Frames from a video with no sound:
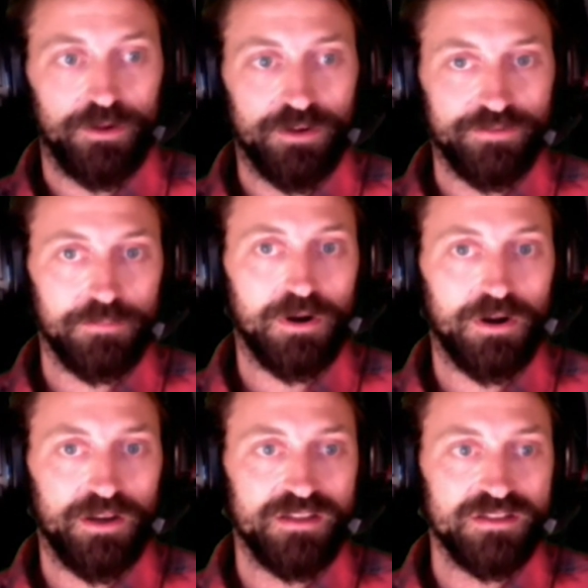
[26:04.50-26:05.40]
from all different
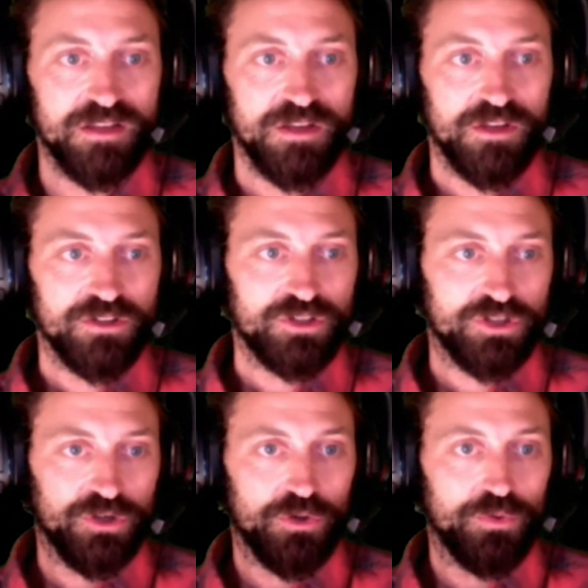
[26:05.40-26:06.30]
parties
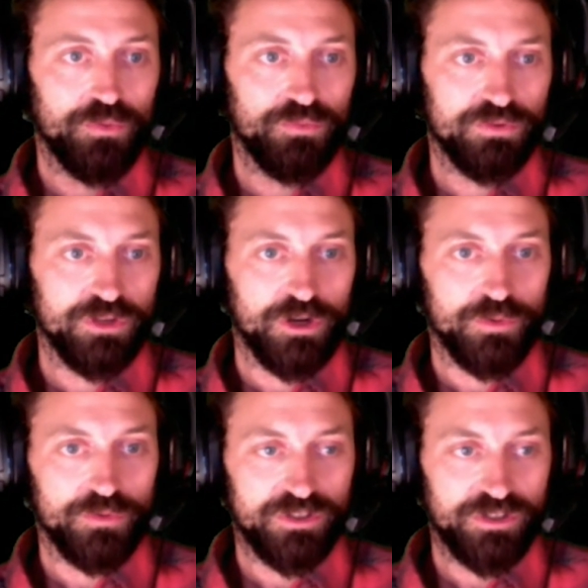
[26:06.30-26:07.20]
to you
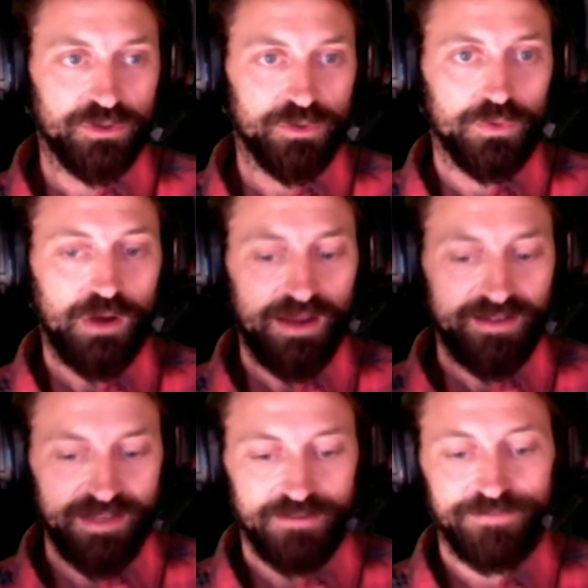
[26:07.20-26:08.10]
know to
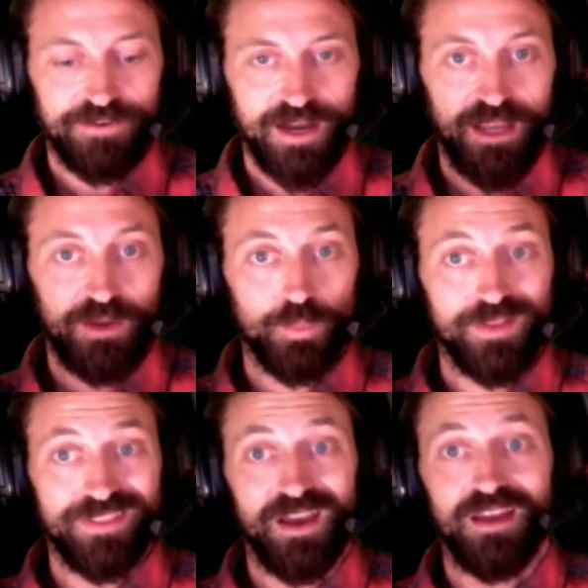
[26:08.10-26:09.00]
identify
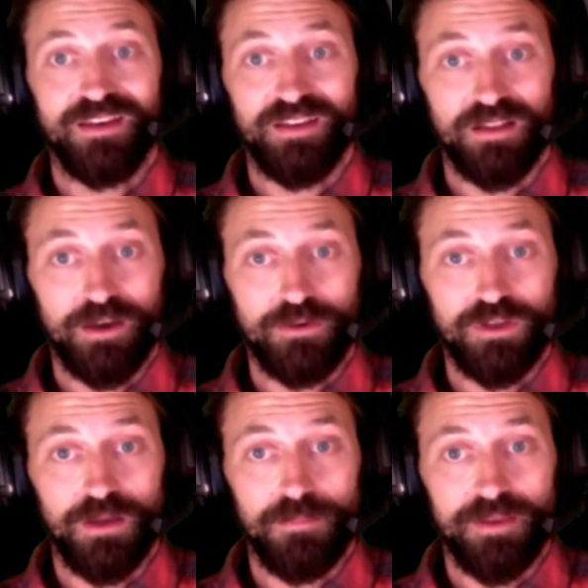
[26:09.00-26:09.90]
what the ideal
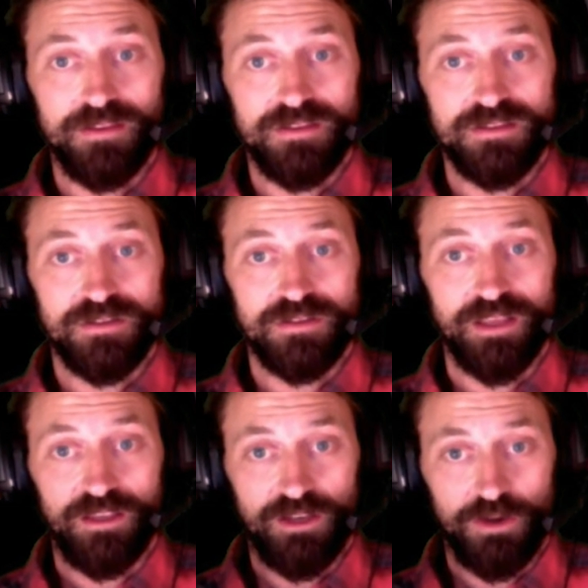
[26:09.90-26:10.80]
outcome is
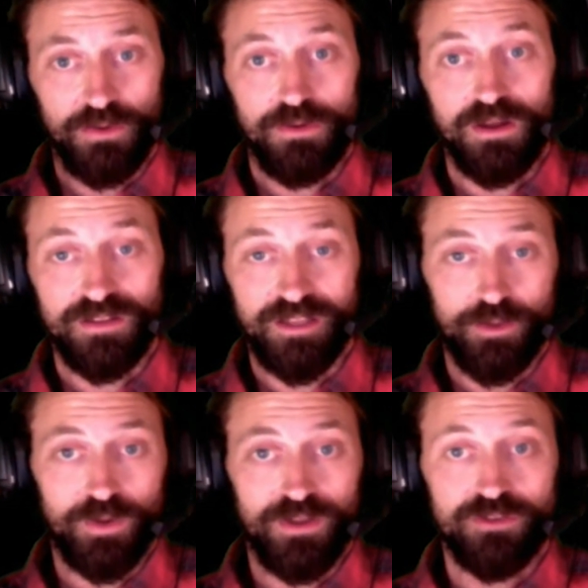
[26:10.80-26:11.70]
like you know
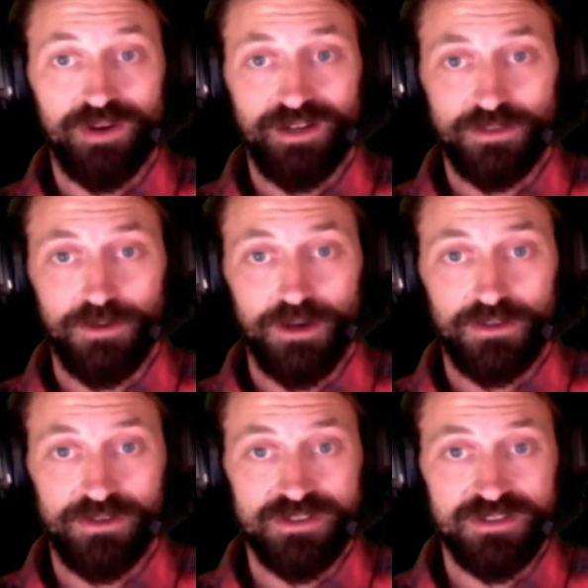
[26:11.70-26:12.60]
liquid direct
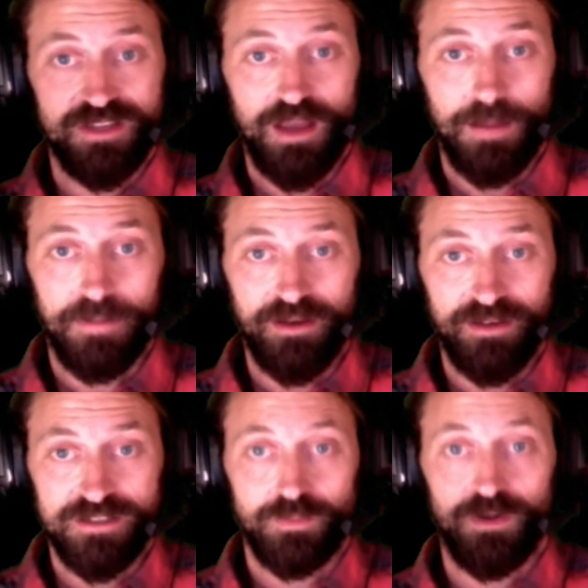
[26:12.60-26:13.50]
democracy
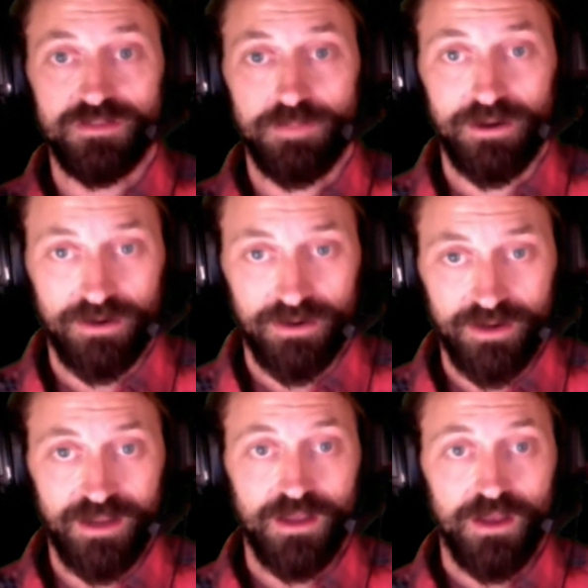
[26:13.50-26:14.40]
abundance
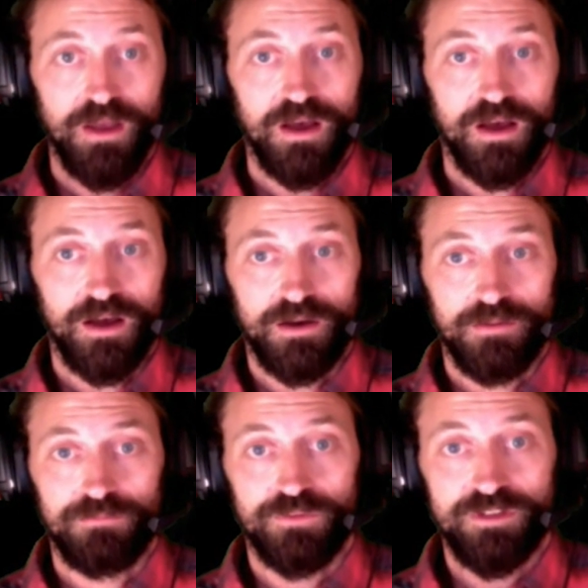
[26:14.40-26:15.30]
prosperity
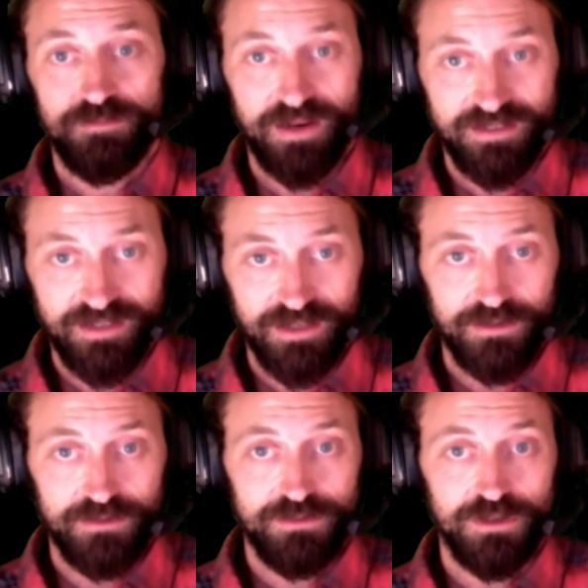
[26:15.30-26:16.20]
um,
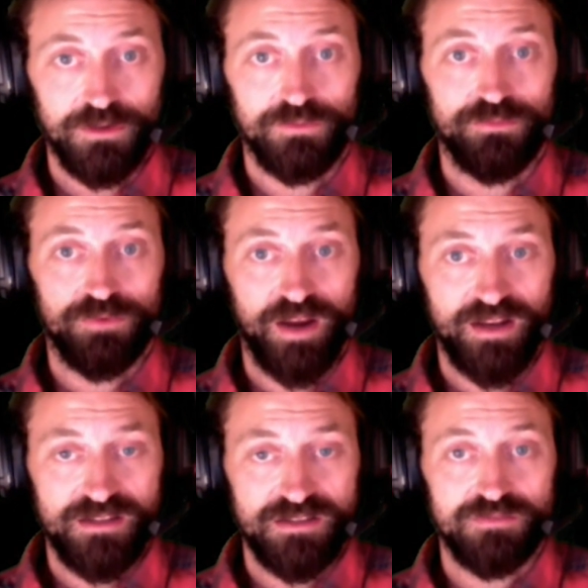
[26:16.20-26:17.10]
respecting you know
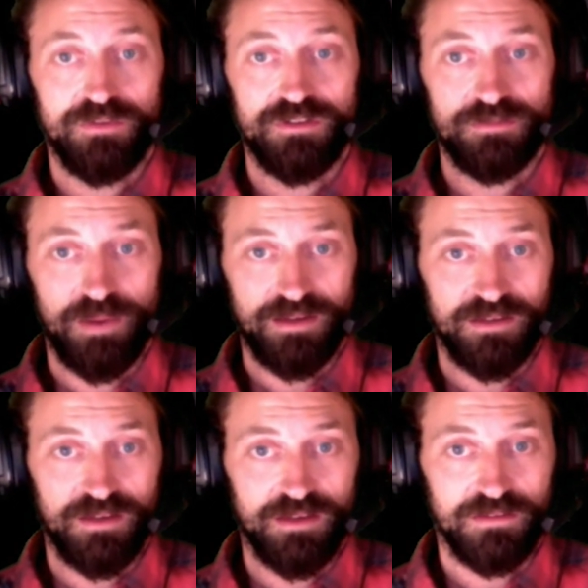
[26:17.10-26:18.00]
rights
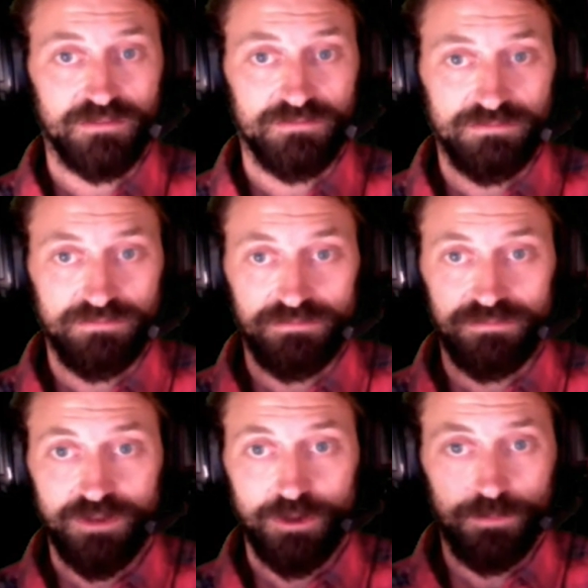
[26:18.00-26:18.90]
respecting
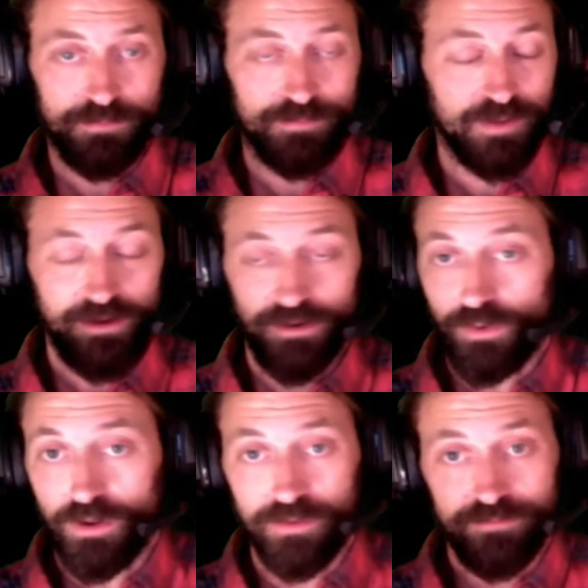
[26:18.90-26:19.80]
you know i don't know
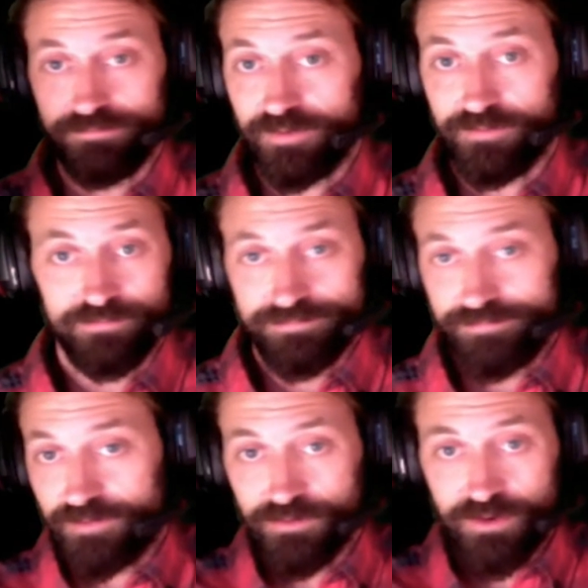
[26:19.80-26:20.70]
all diff-
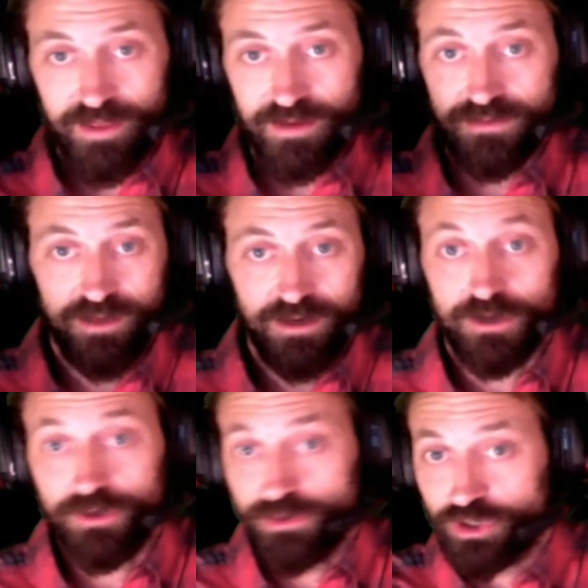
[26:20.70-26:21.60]
different things like
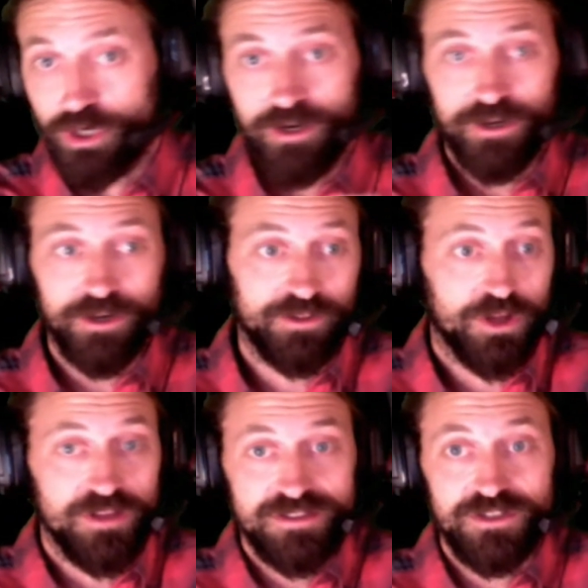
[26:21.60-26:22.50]
our charter or the
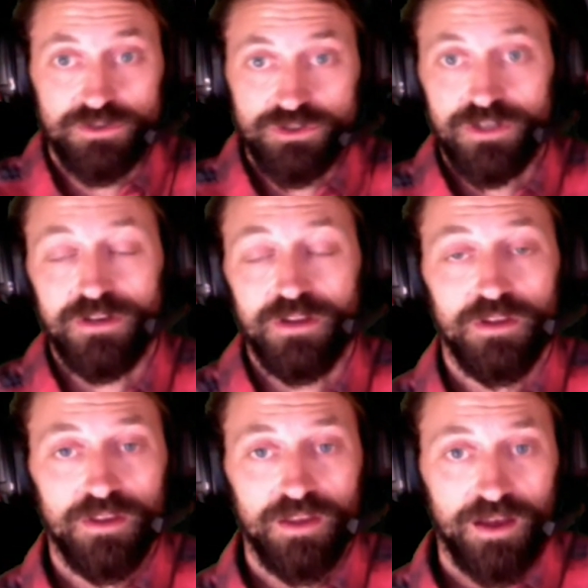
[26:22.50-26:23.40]
constitution
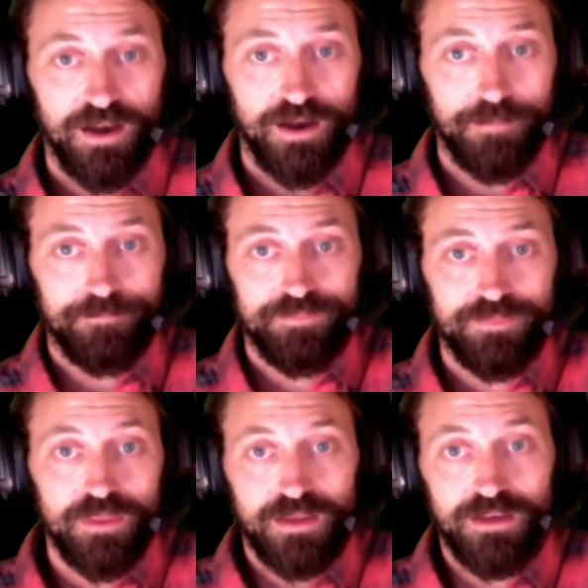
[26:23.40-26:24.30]
um,
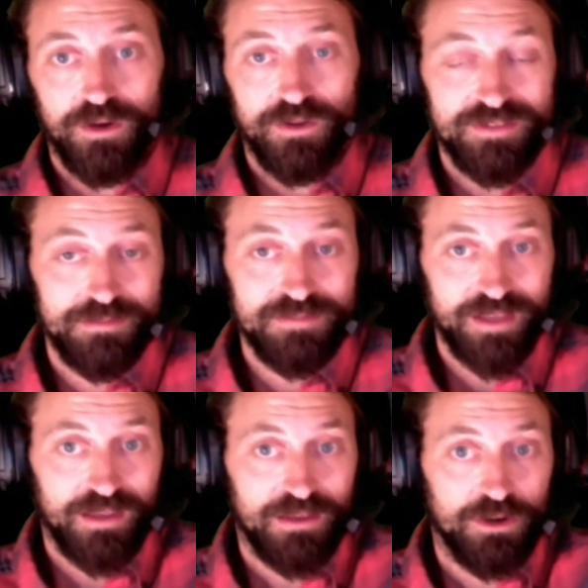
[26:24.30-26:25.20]
like you know it seems
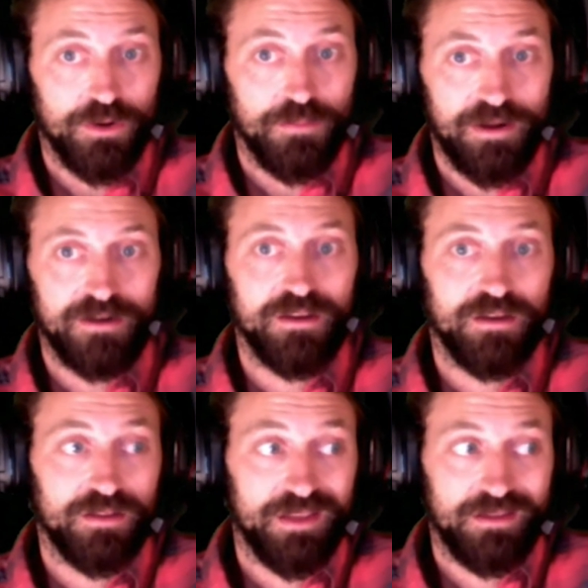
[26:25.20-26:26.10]
like you know in
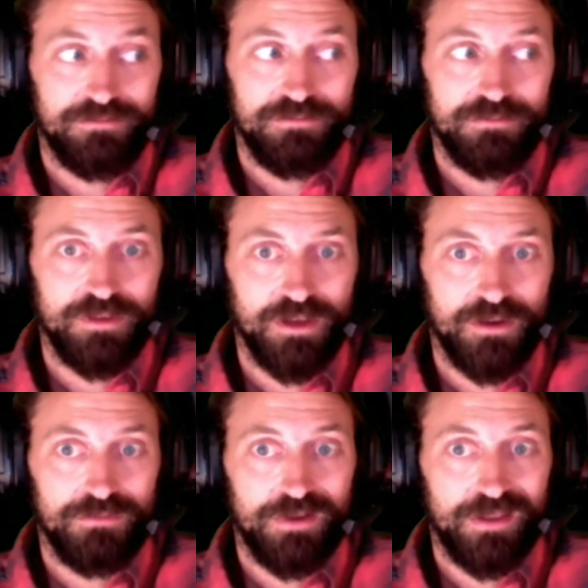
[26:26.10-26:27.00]
america like you
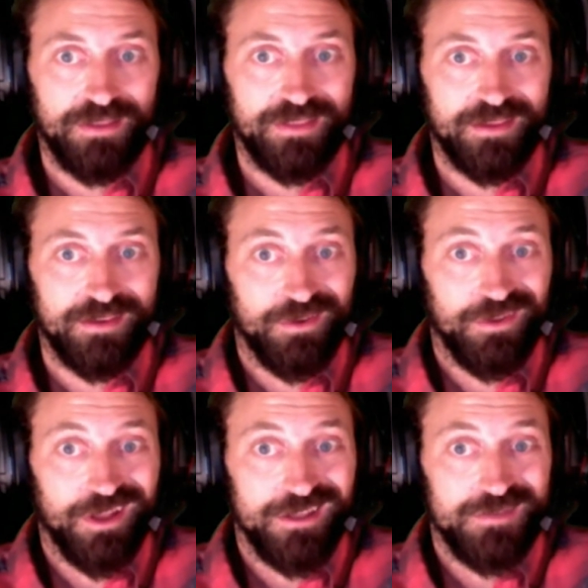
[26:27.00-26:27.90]
know they you know
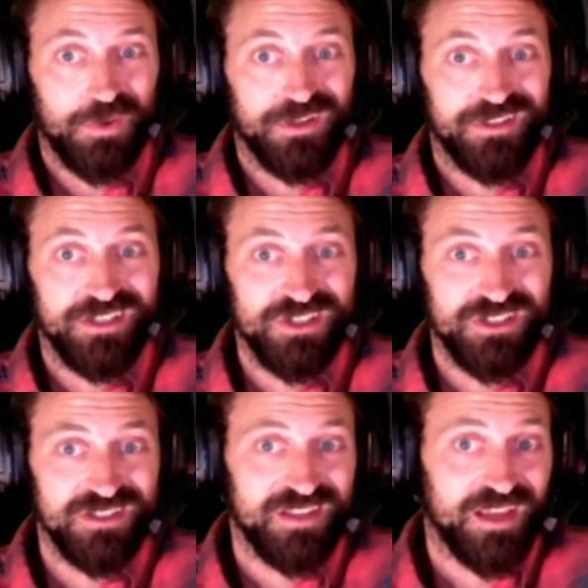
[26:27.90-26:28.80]
a lot of these
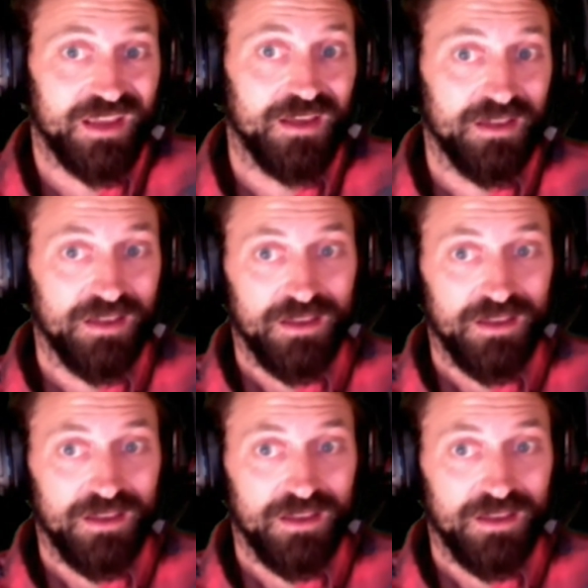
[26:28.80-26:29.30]
politicians they